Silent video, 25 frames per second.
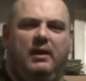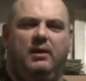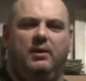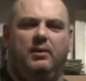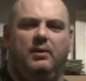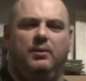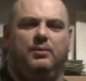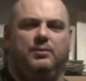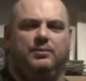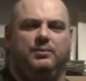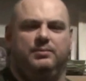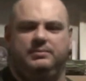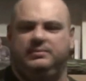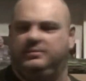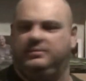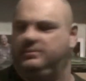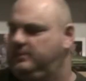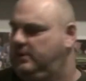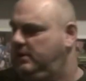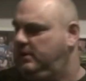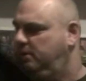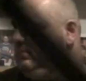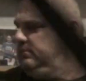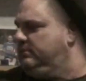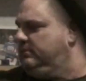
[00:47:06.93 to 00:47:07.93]
Oh,
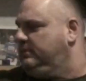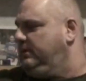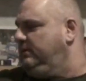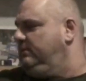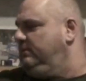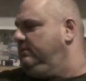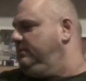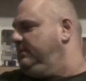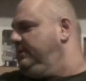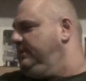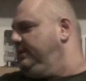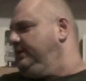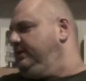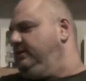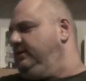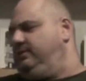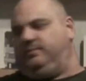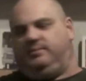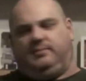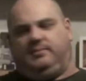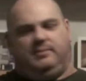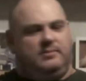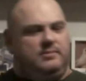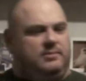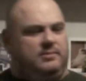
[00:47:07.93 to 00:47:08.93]
go on
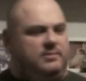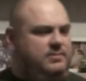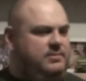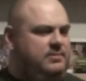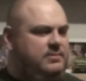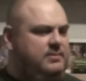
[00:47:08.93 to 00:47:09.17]
then. Oof.